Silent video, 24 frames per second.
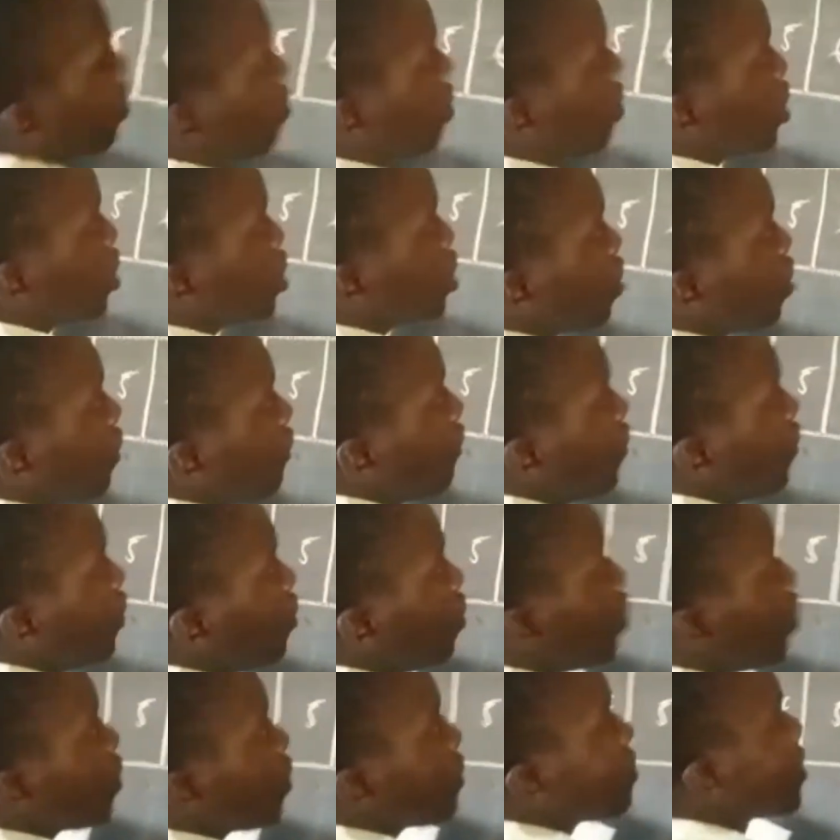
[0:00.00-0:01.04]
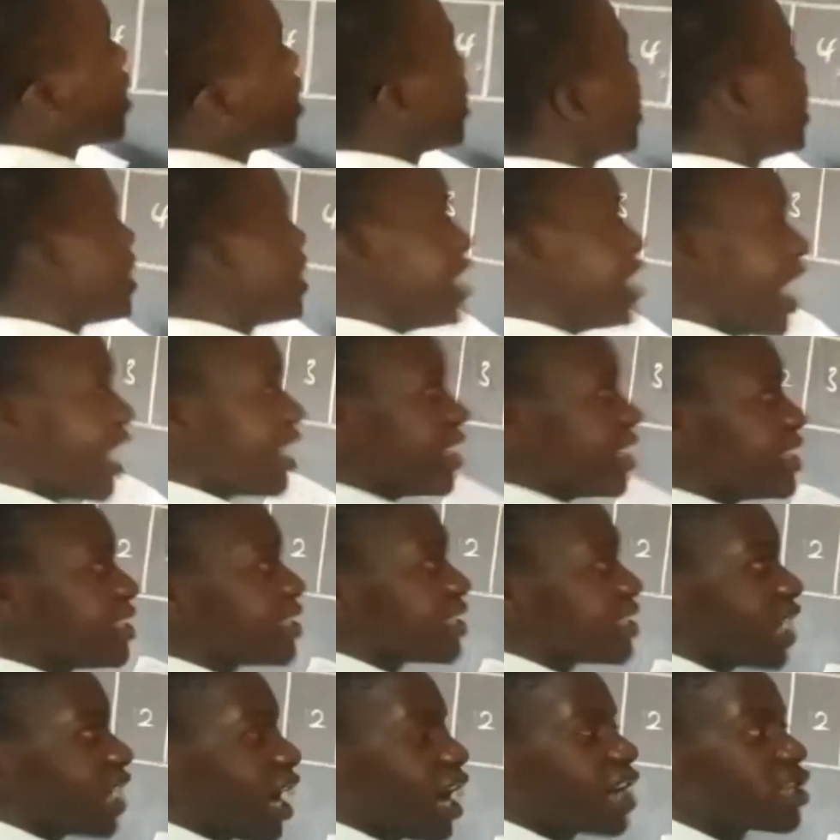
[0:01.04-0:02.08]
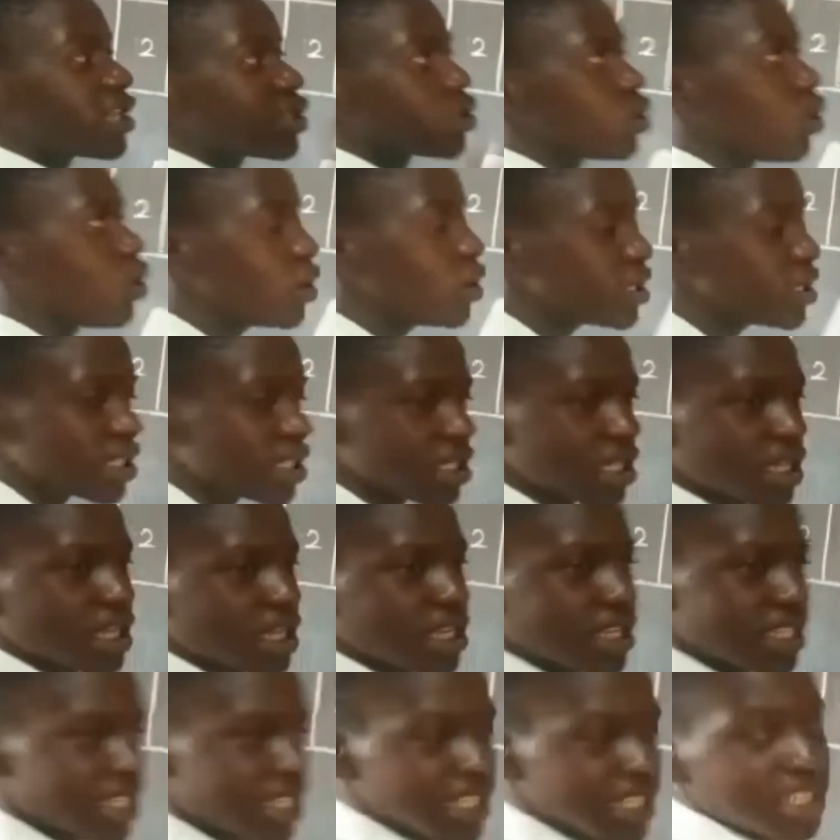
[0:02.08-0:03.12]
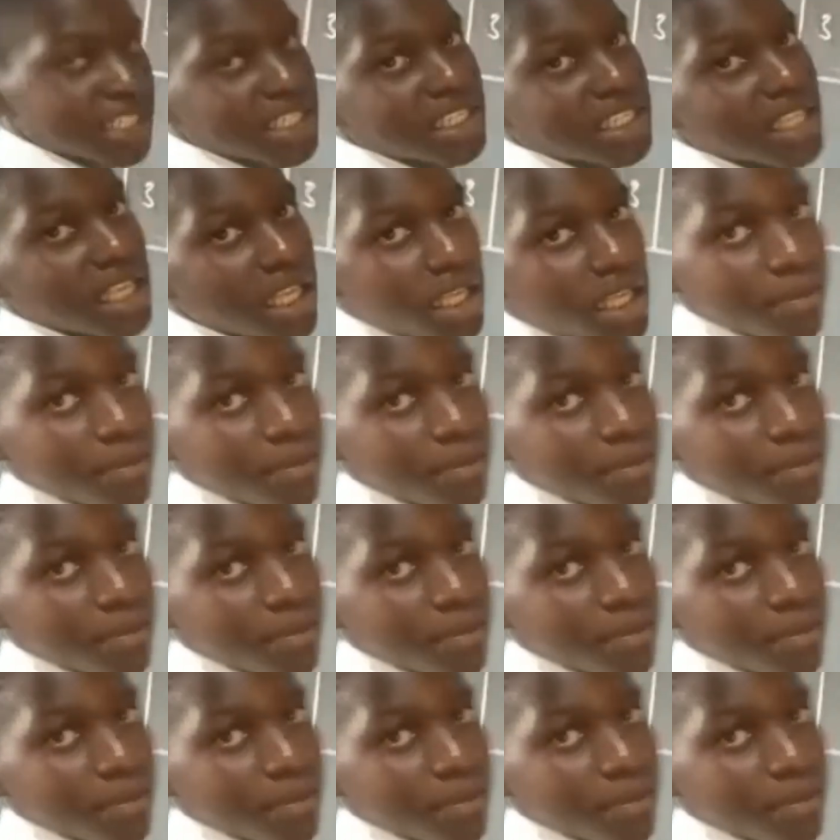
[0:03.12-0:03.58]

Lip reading: most of you, the dice has got 6